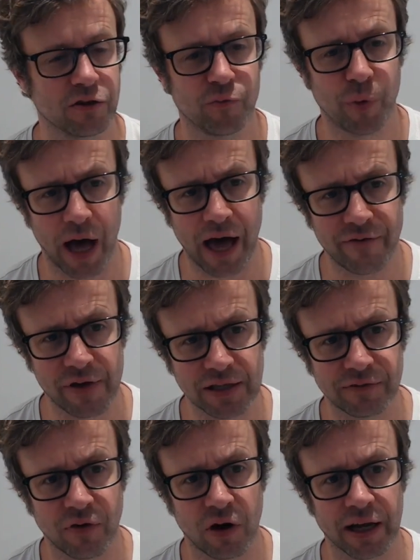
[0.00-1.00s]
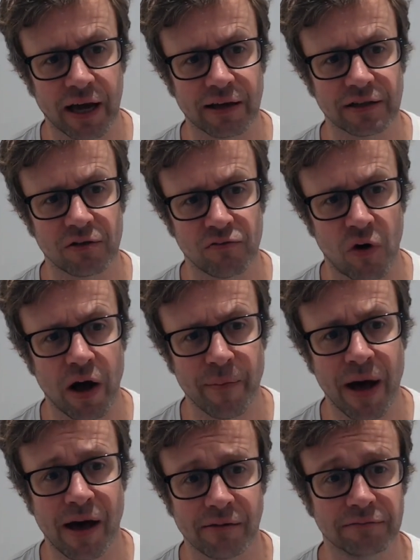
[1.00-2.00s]
that you've put effort into finding out it's the right
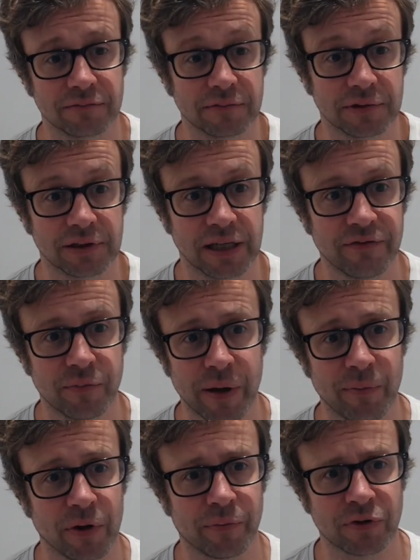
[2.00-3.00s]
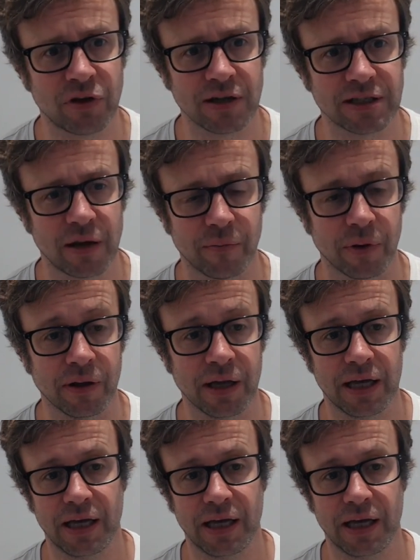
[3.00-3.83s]
amount, give the yeah. people a precise number.